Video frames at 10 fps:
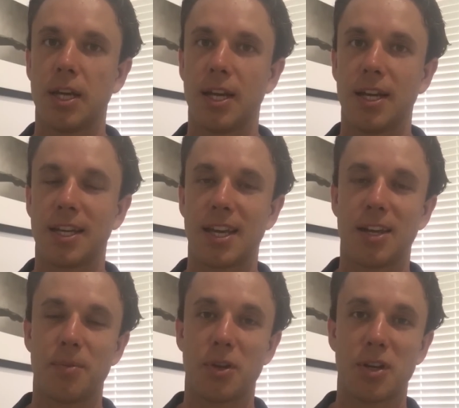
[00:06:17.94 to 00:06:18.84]

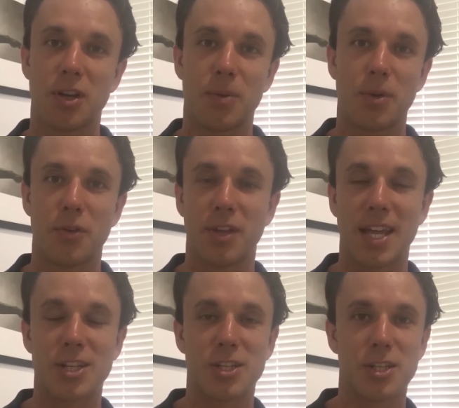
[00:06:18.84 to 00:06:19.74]
Again, I'm not a
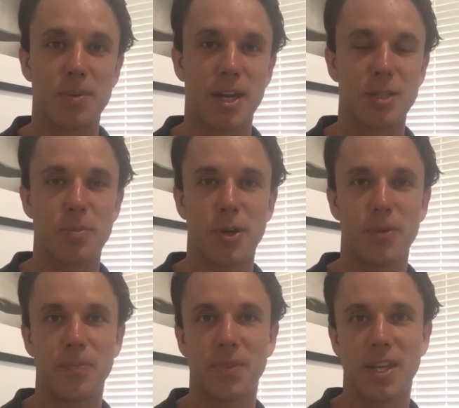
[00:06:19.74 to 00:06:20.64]
relationship
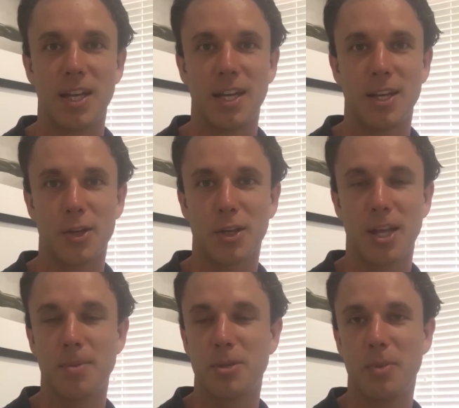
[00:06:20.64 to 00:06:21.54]
expert. I don't
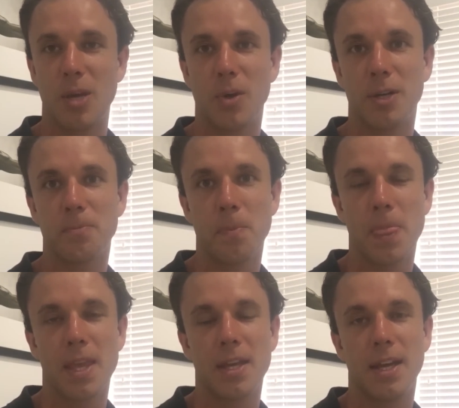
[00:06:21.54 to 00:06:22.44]
claim to be one.
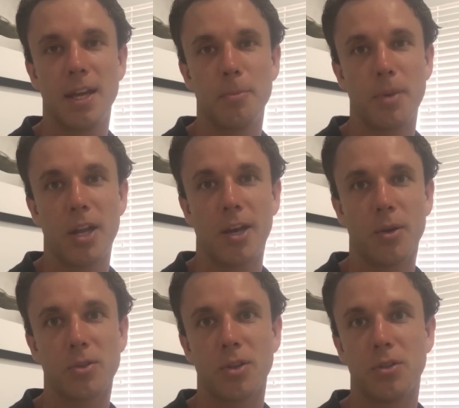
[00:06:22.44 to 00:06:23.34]
But
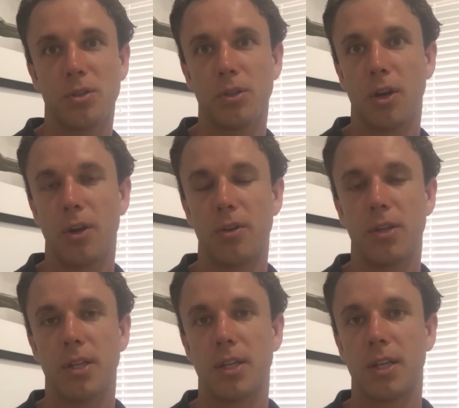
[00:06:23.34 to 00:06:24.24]
I also do
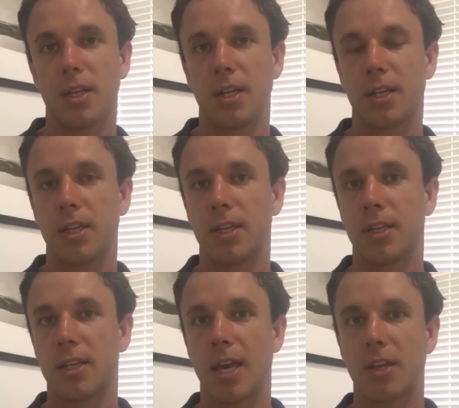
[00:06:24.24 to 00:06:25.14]
know that
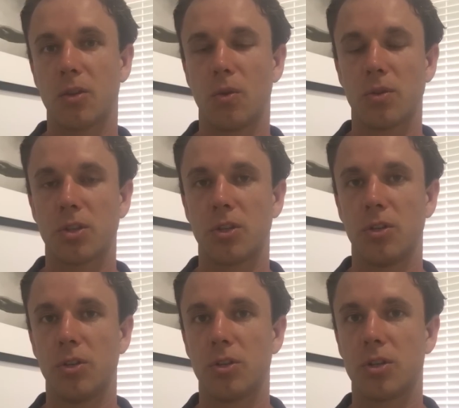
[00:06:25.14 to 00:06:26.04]
it can cause a
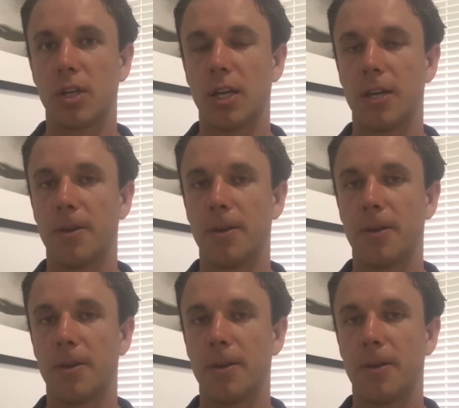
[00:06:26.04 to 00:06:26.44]
huge